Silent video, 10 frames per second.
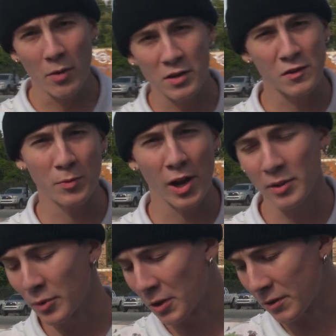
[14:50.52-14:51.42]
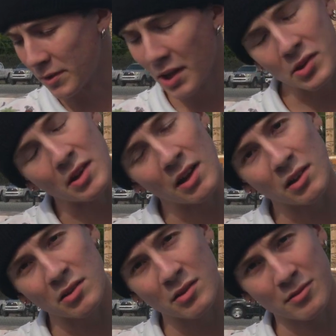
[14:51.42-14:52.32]
reach your sprocket bolt. That
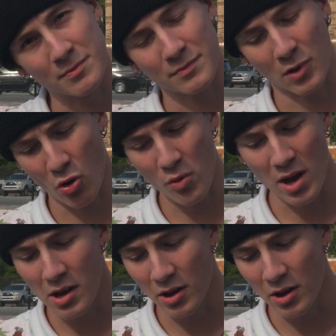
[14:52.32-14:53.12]
sucks. Oh well,